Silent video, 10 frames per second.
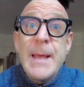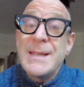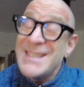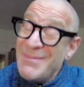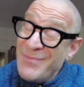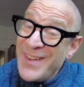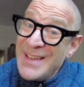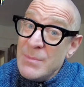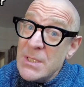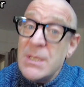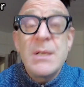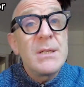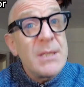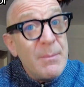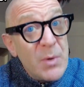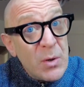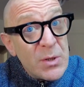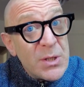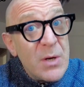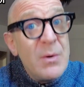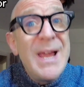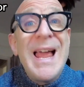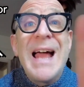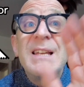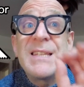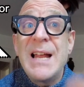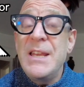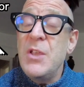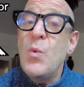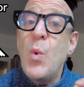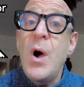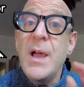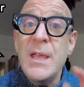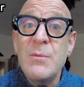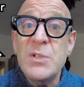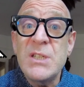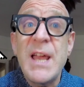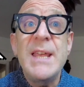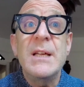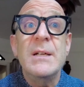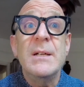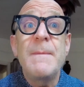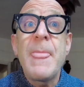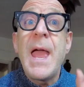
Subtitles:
some famous, some not so, and telling you why it was taken